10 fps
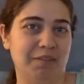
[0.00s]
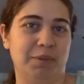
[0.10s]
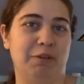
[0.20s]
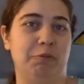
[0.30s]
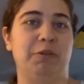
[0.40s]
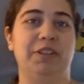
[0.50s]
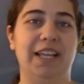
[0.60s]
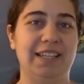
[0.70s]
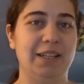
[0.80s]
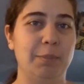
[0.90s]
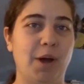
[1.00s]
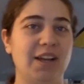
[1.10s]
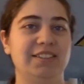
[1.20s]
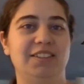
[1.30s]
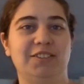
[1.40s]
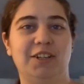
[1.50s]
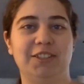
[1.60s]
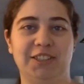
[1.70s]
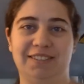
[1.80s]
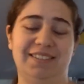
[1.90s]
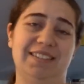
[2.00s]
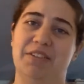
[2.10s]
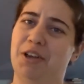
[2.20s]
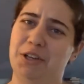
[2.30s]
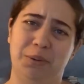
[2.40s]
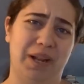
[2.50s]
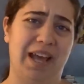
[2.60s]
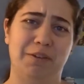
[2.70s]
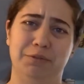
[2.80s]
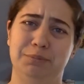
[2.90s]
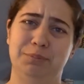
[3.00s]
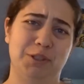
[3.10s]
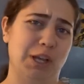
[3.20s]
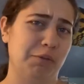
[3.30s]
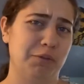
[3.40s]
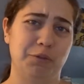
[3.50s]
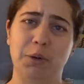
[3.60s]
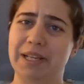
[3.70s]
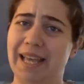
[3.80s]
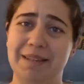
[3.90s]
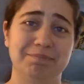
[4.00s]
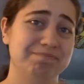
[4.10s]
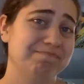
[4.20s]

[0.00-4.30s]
My Hufflepuff flag. And the boxes are just stuff I don't have shelves for yet.